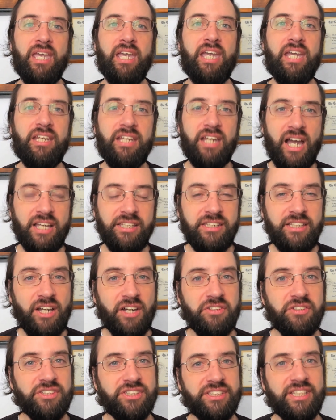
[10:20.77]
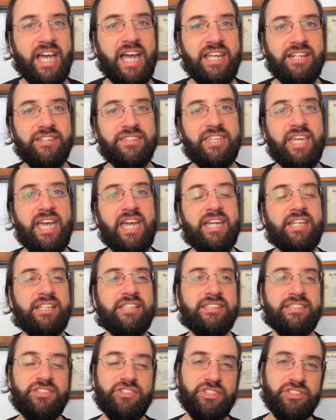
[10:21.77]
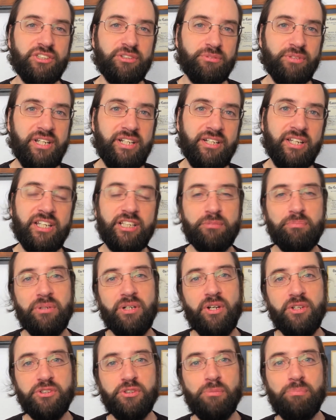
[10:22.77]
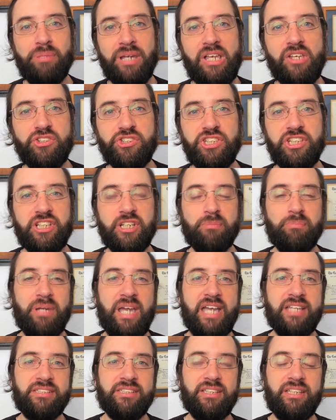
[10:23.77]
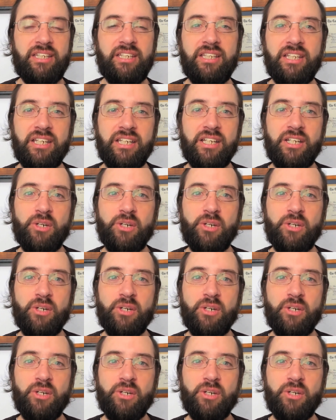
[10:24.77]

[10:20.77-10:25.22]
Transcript: And on the other side of that isn't just rate hikes, but also balance sheet capacity,